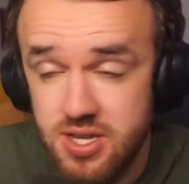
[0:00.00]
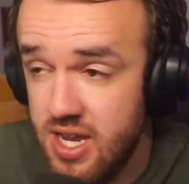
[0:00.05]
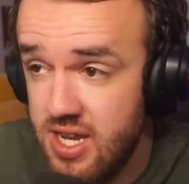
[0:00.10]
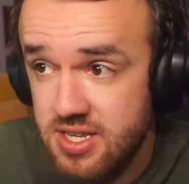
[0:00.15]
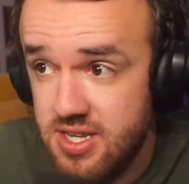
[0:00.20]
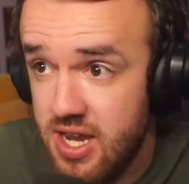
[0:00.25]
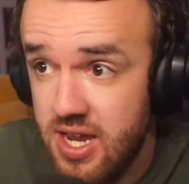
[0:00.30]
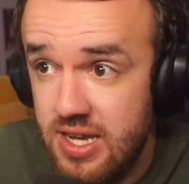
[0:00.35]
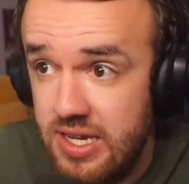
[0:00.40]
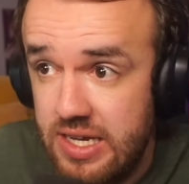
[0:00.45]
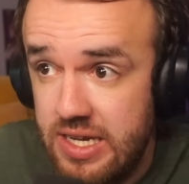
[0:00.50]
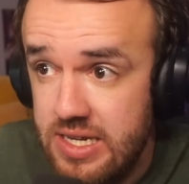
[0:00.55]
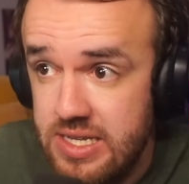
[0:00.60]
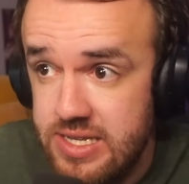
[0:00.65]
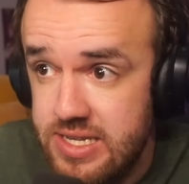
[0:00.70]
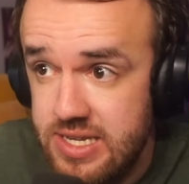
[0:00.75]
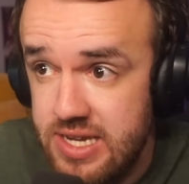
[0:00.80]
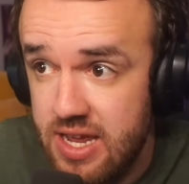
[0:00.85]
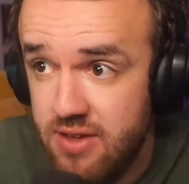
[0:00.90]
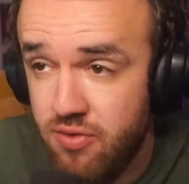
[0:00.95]
It's
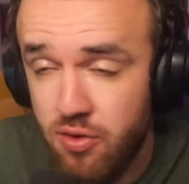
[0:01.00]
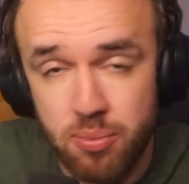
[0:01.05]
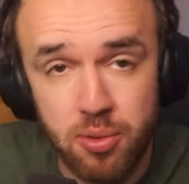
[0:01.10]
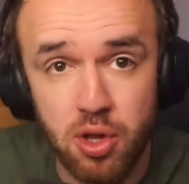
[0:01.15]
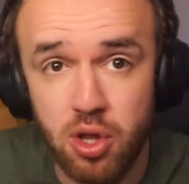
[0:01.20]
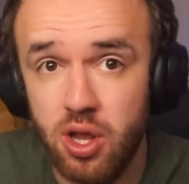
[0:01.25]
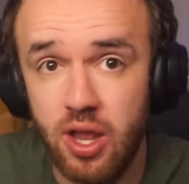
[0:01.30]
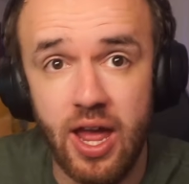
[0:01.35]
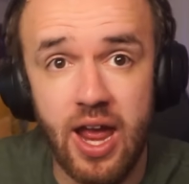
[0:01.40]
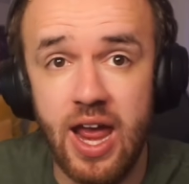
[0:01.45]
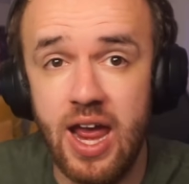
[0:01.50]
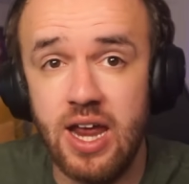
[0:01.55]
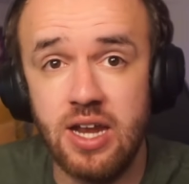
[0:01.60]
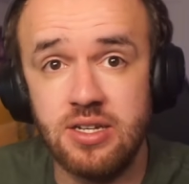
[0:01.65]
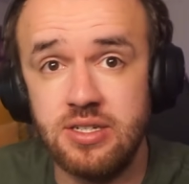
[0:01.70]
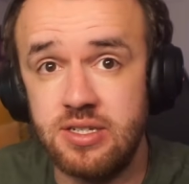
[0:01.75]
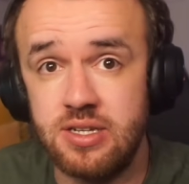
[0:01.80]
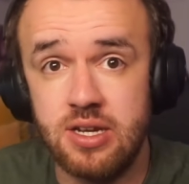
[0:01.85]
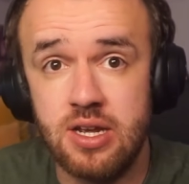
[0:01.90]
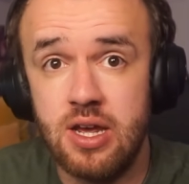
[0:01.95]
inconceivable,
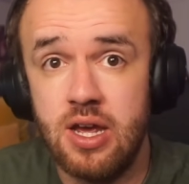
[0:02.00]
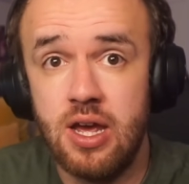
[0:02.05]
and